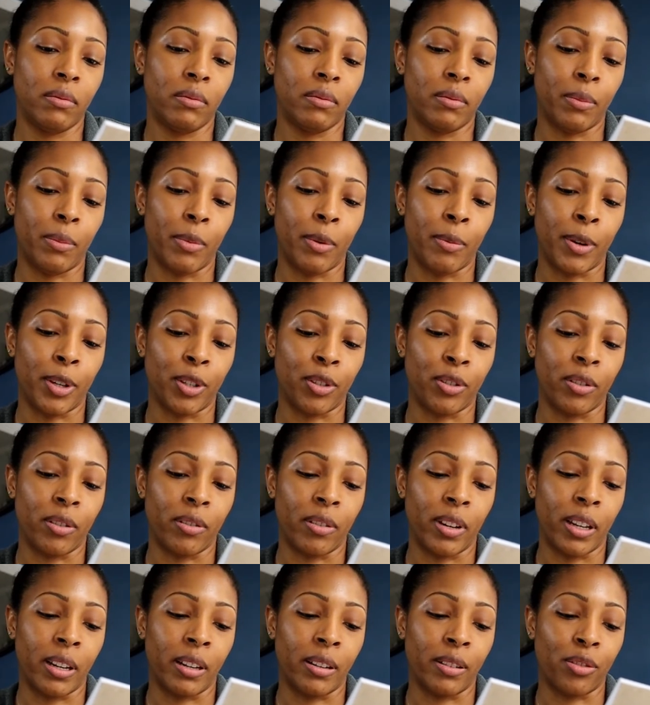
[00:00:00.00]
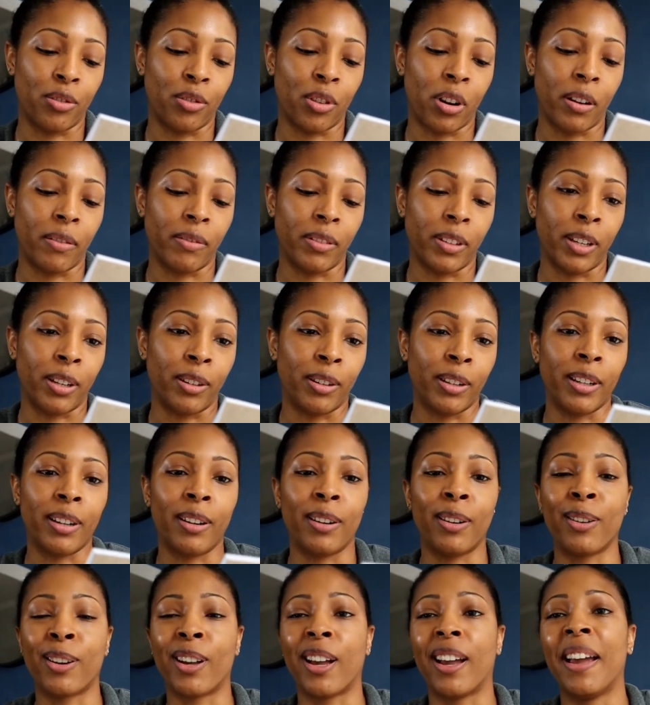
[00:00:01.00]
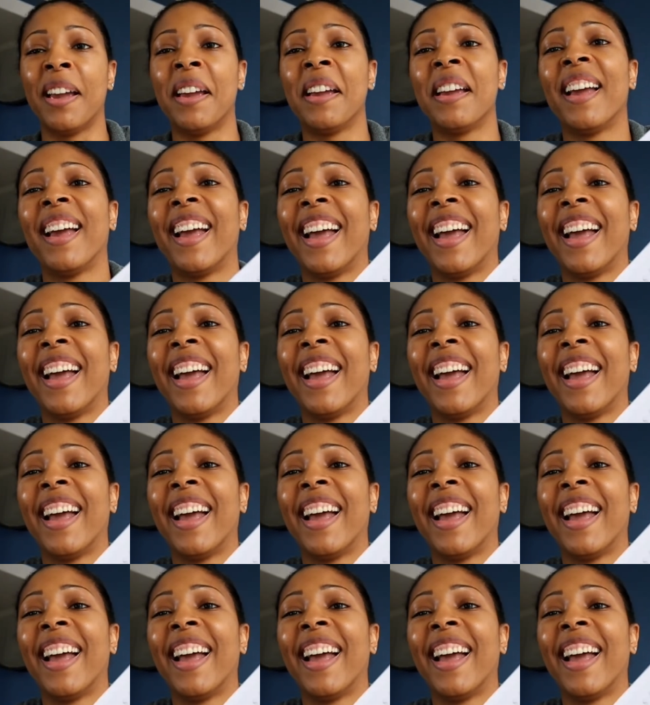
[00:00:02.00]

let me make sure I don't have no trifling out here. Okay.